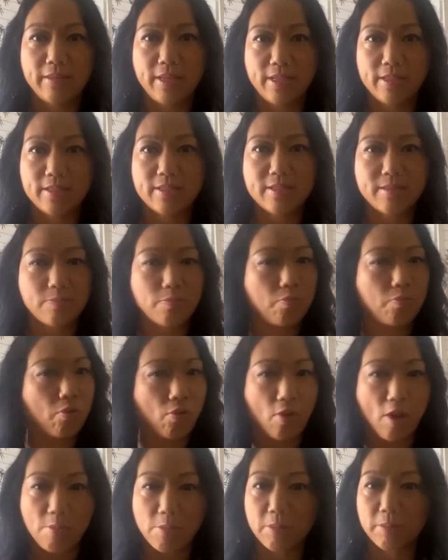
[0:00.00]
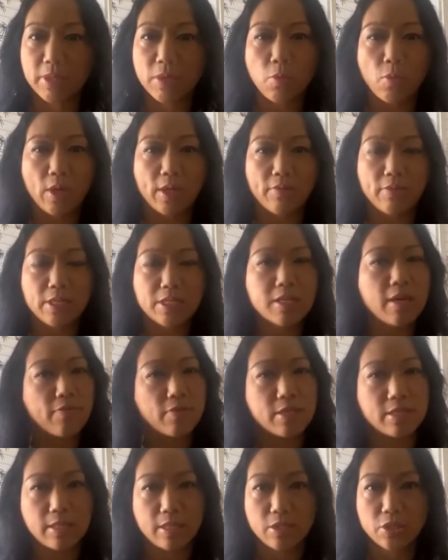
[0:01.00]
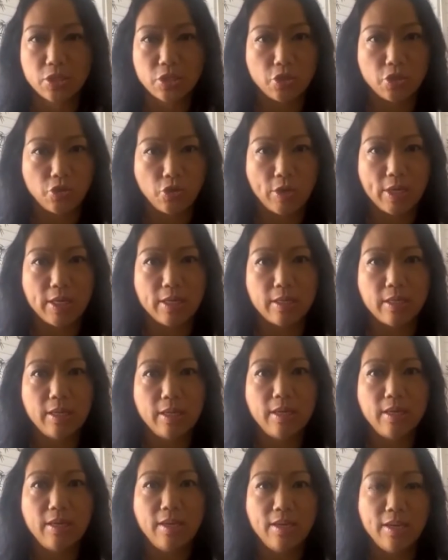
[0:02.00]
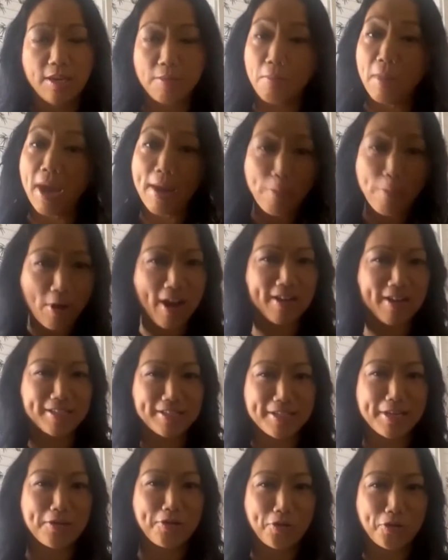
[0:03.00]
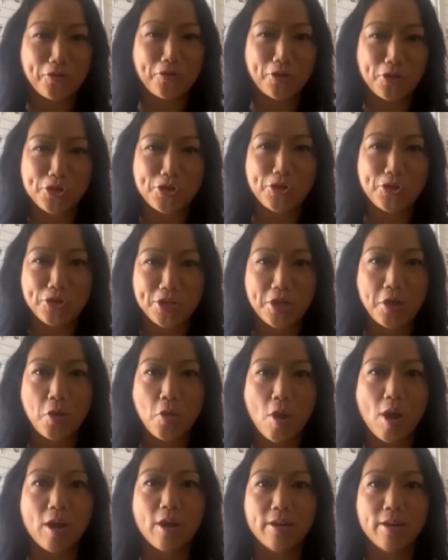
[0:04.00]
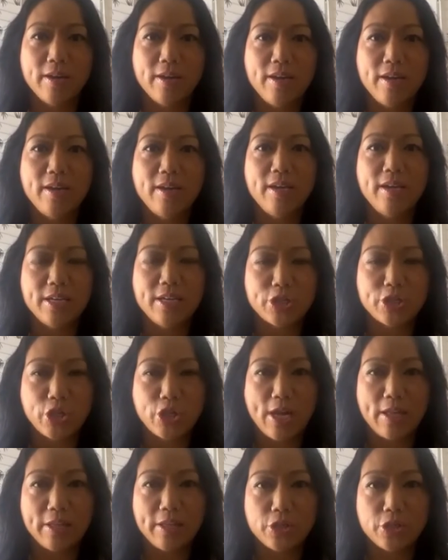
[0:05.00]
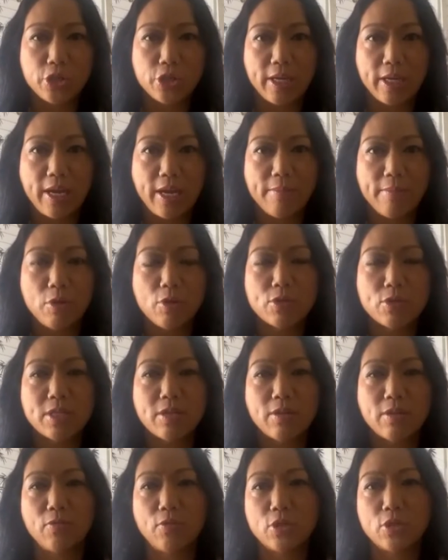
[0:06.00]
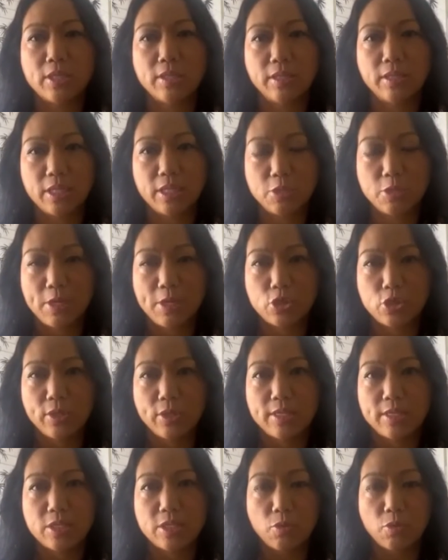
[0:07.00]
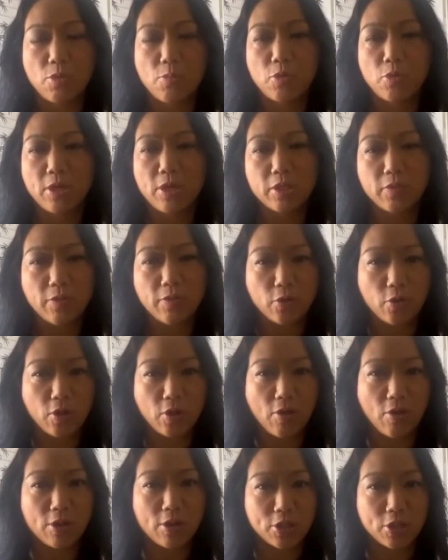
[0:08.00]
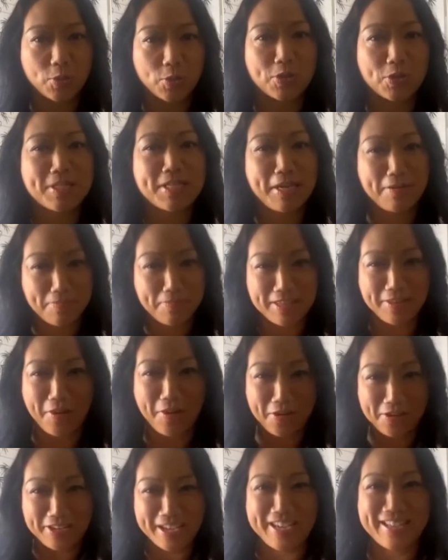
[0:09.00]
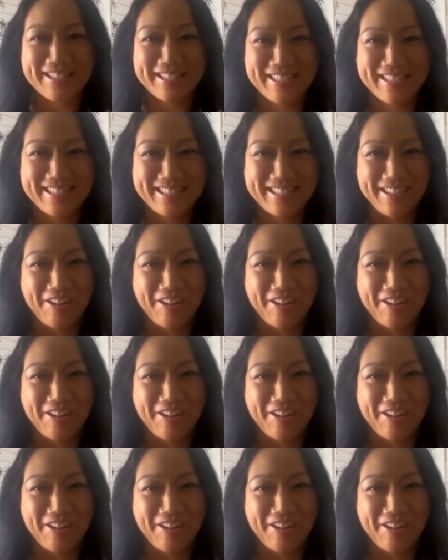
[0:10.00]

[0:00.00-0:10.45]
That's probably one of the toughest things to treat. In my practice, I know for sure DOR is challenging, and most of the fertility specialists, the reproductive endocrinologists, will send me the hard cases.